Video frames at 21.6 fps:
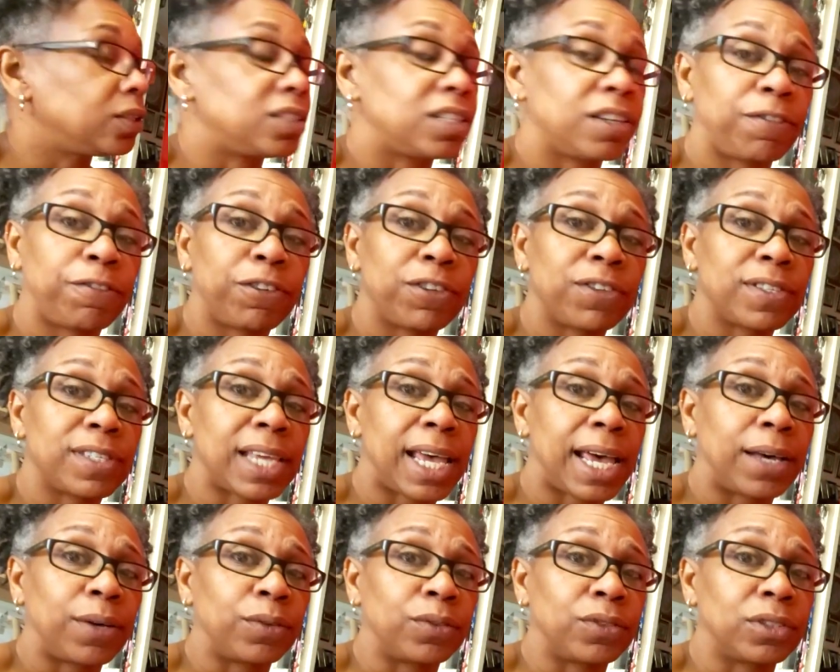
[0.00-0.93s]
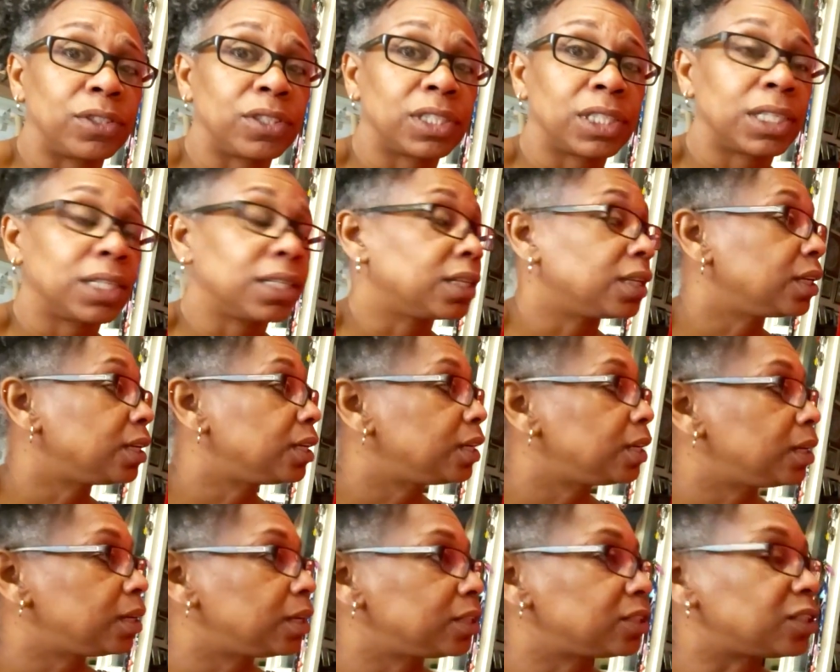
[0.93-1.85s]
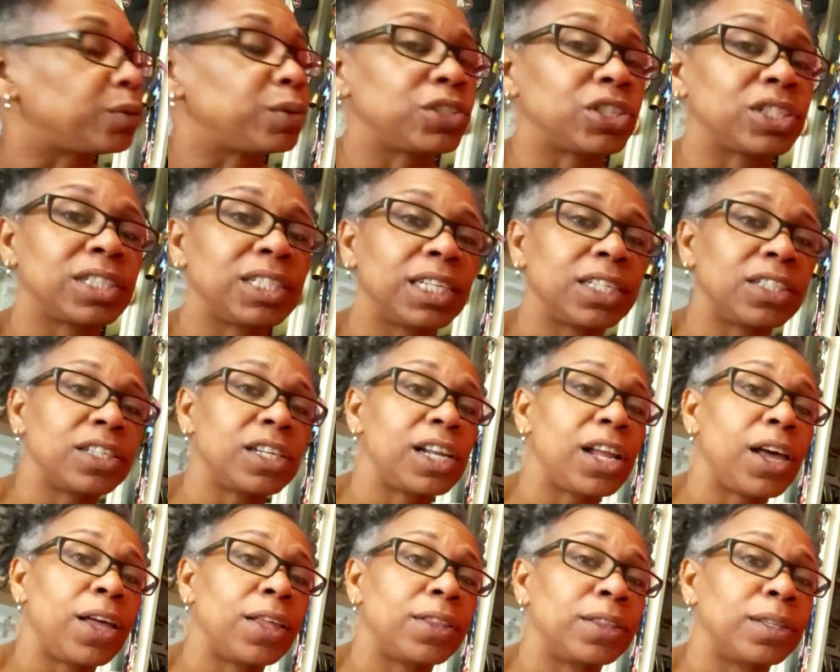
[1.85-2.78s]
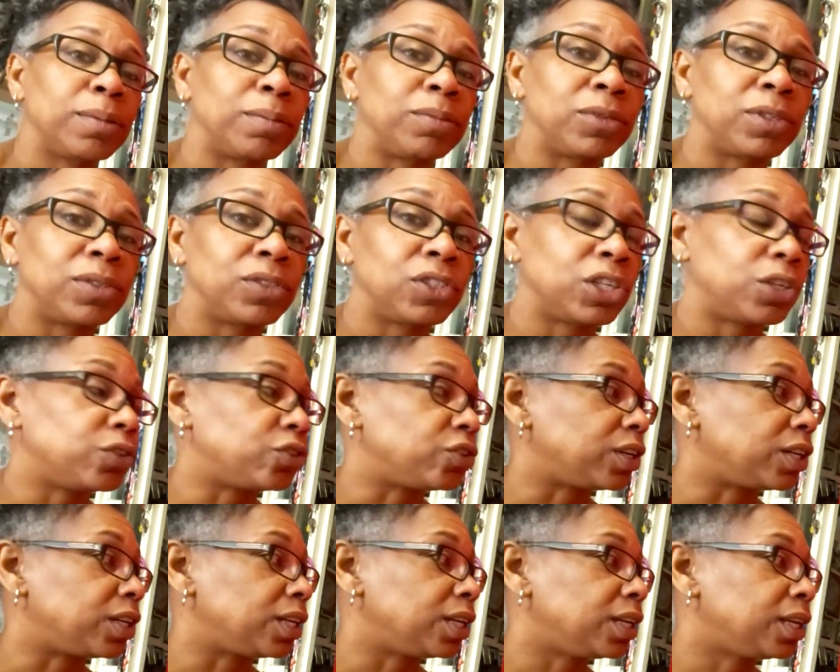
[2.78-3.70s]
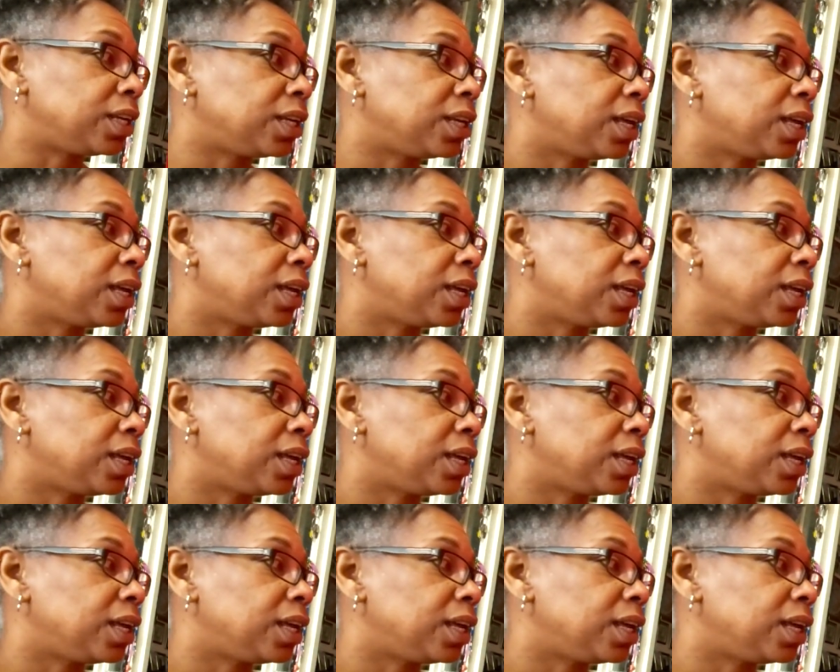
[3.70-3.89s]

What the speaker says: different sounds. So we just need to learn them, children.